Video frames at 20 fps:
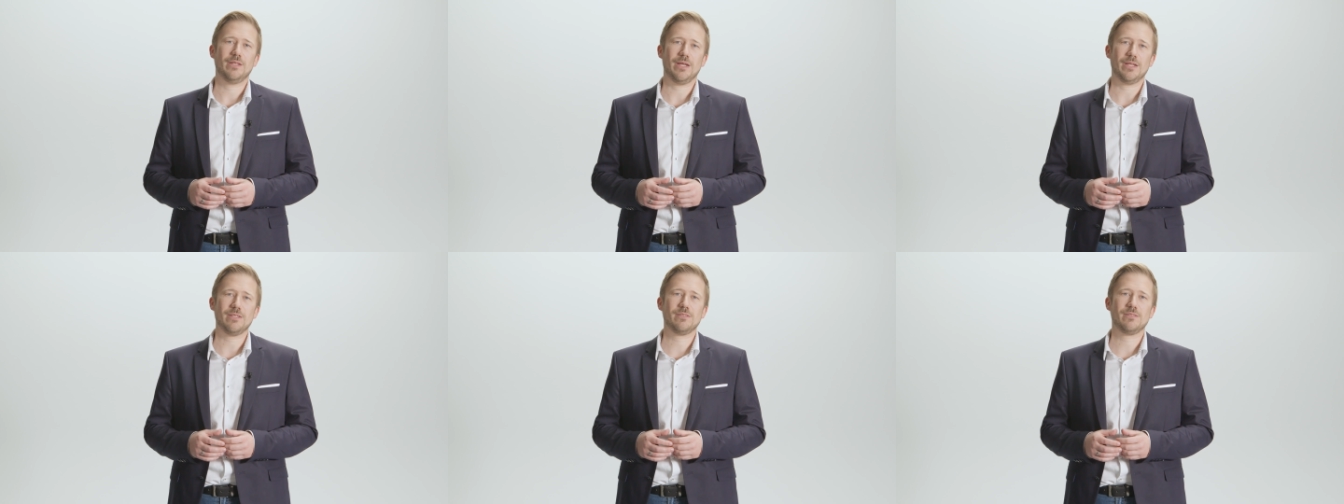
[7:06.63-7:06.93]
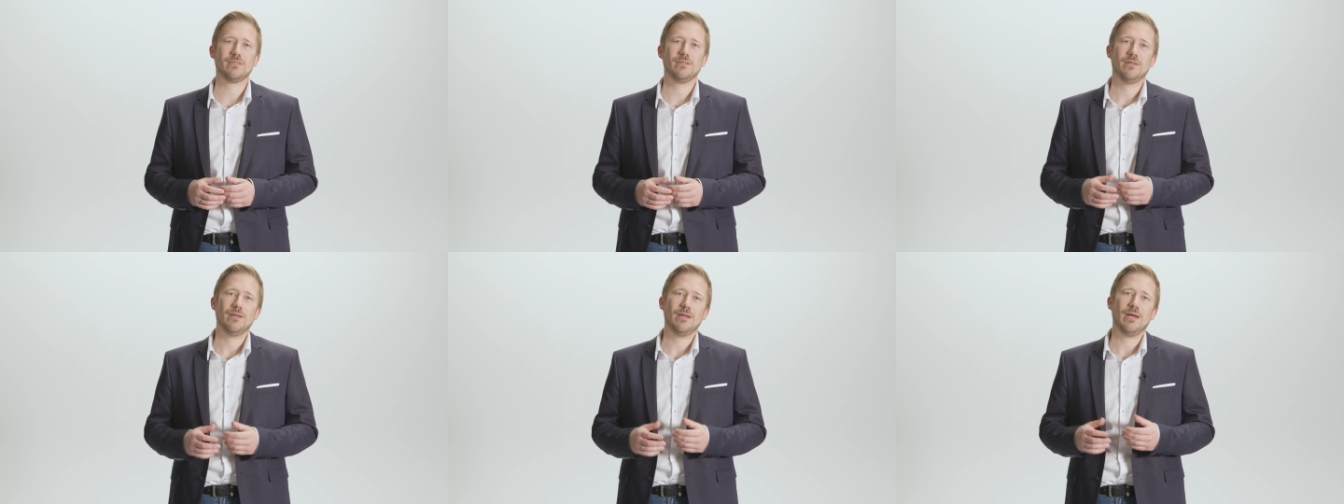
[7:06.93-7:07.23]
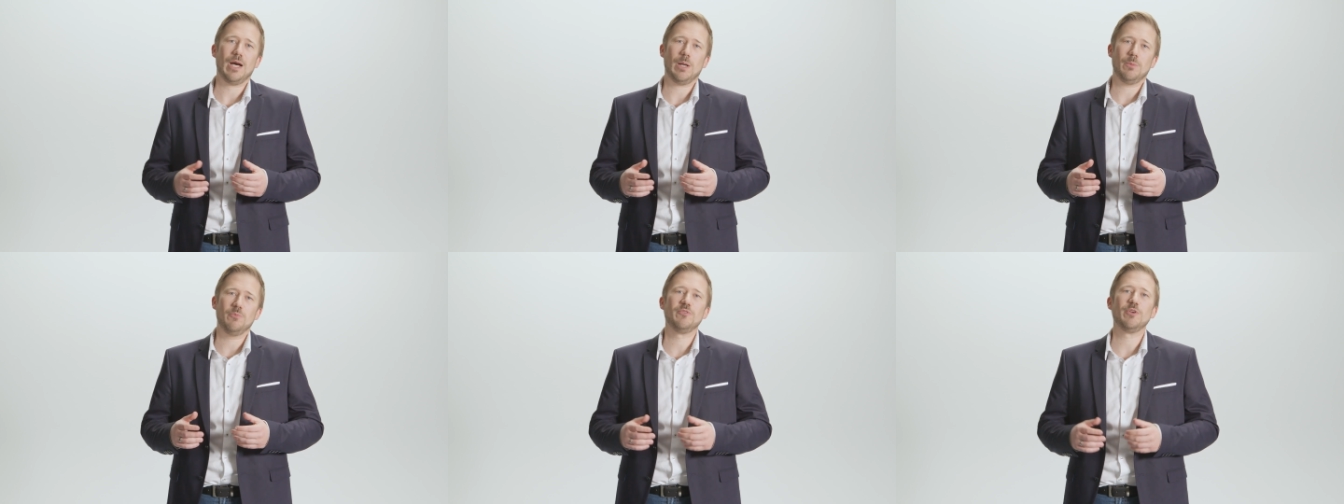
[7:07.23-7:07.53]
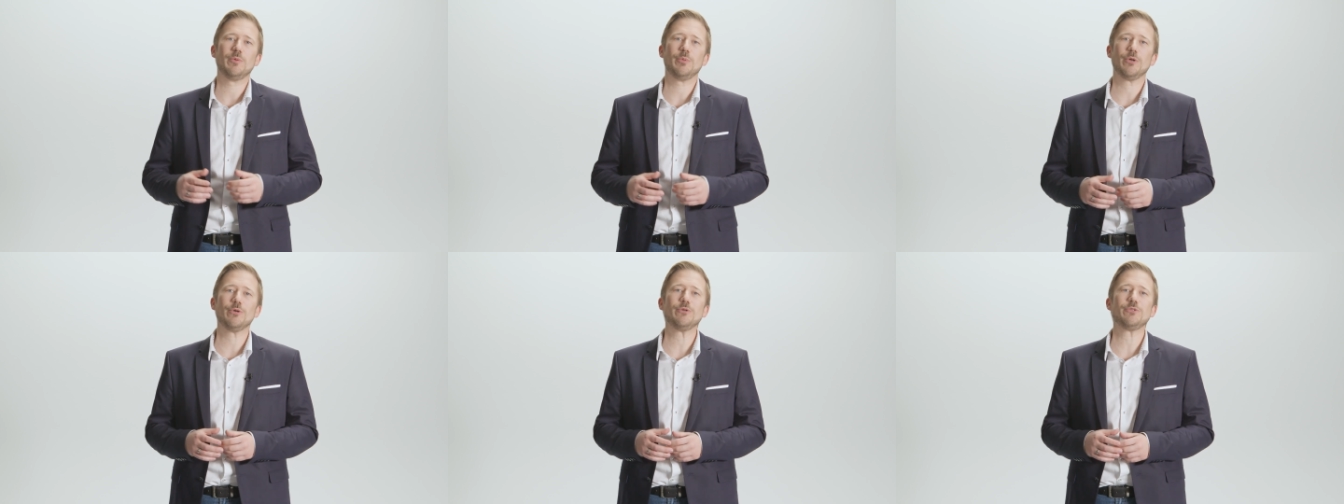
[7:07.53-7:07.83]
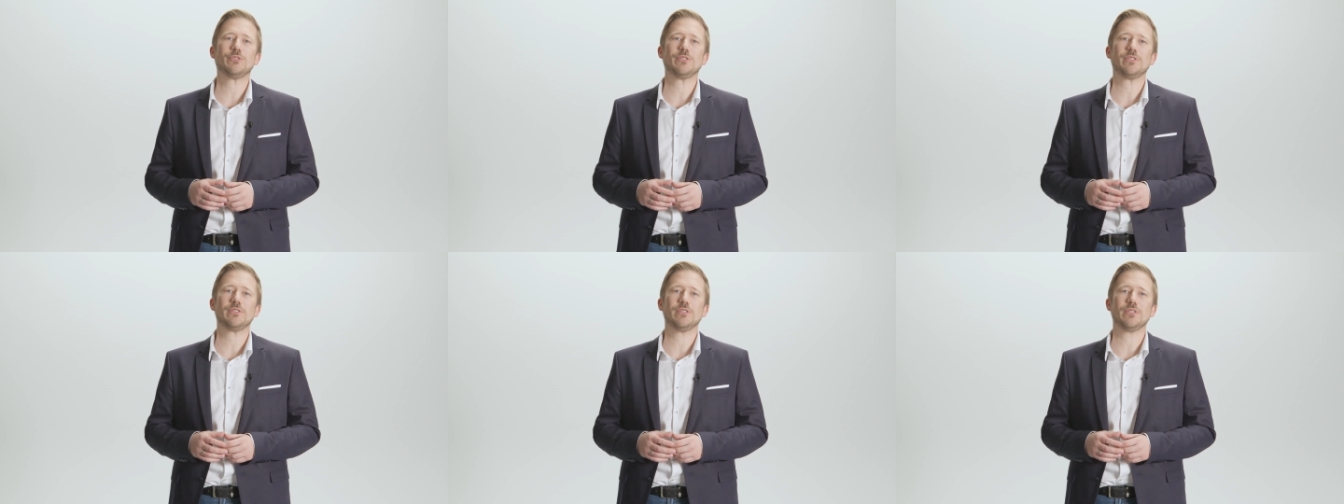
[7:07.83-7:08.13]
We have, of course,
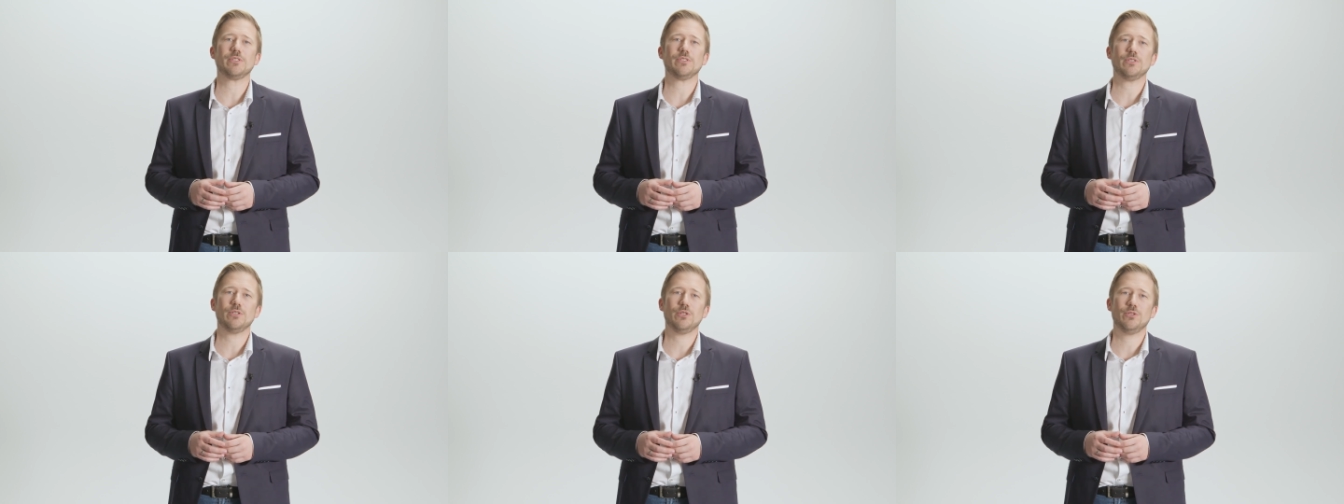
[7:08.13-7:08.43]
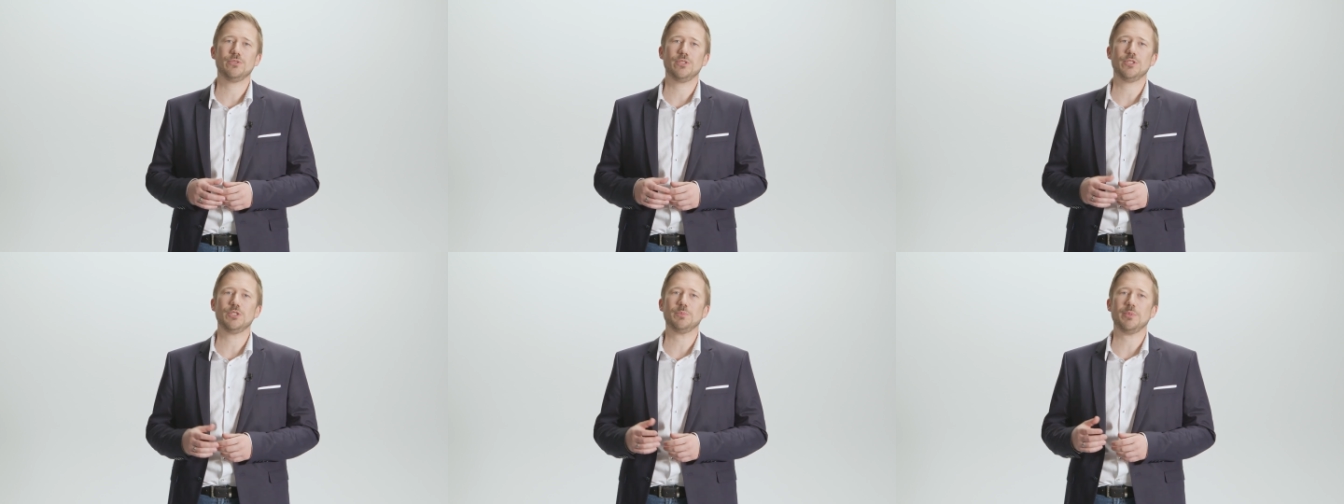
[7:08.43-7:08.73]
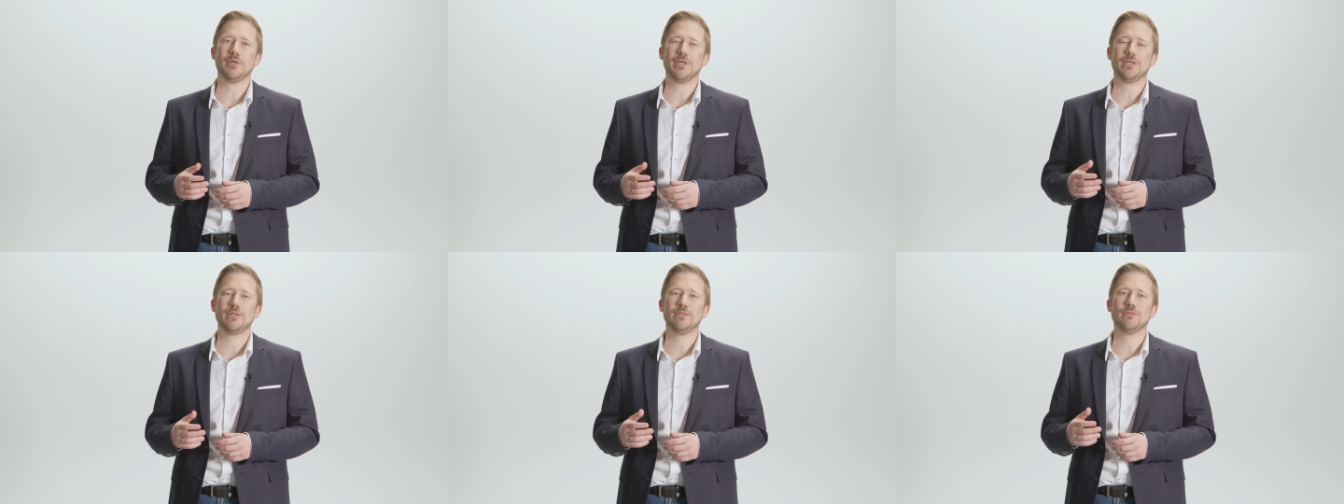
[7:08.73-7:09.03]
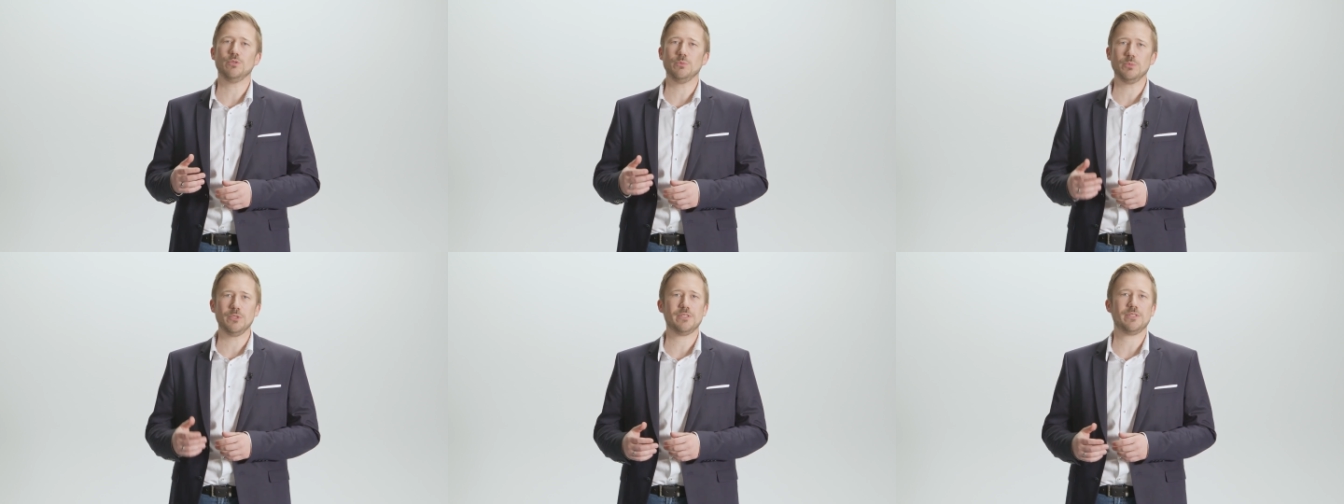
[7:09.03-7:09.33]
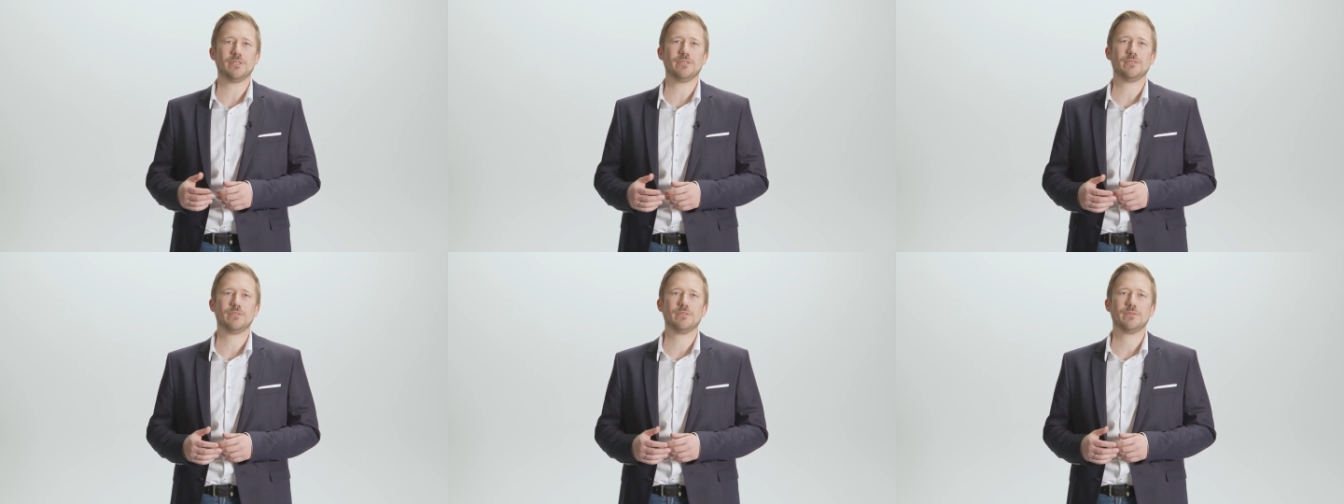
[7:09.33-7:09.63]
taken this into account and
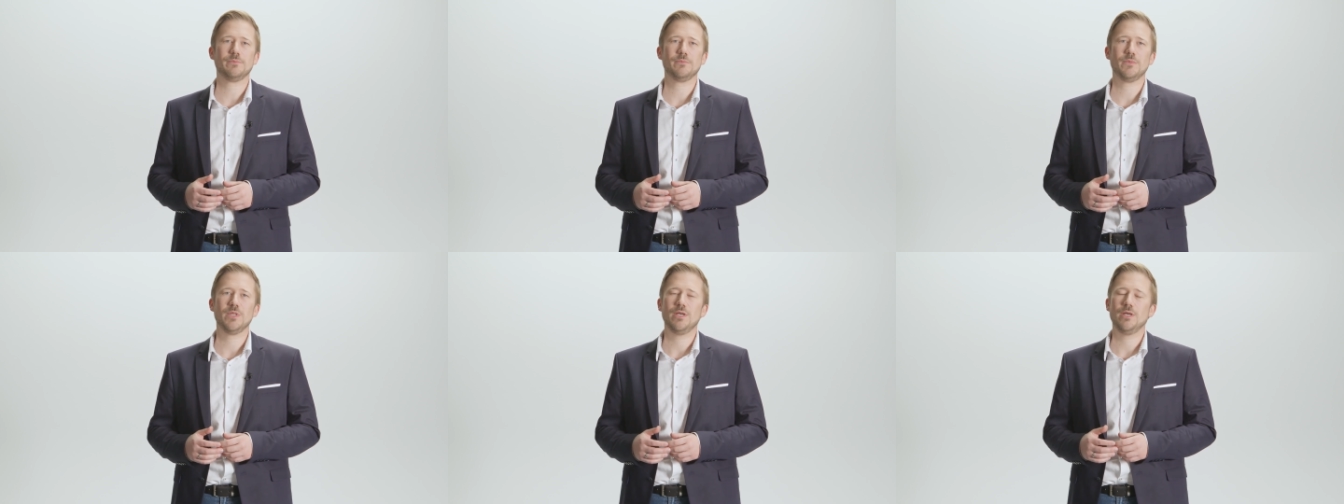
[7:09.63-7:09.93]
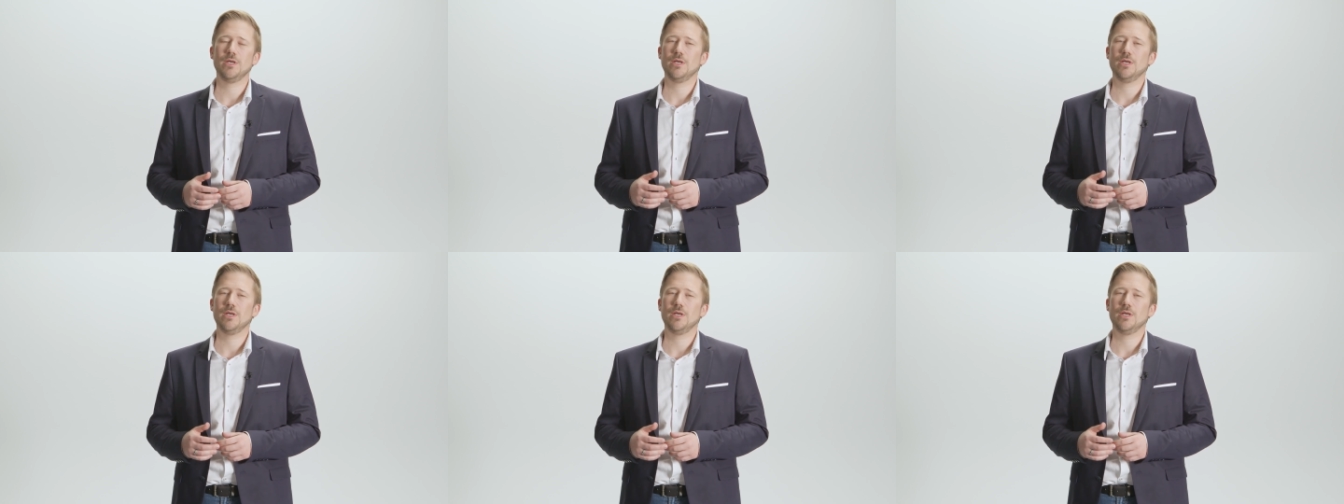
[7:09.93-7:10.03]
installed the panels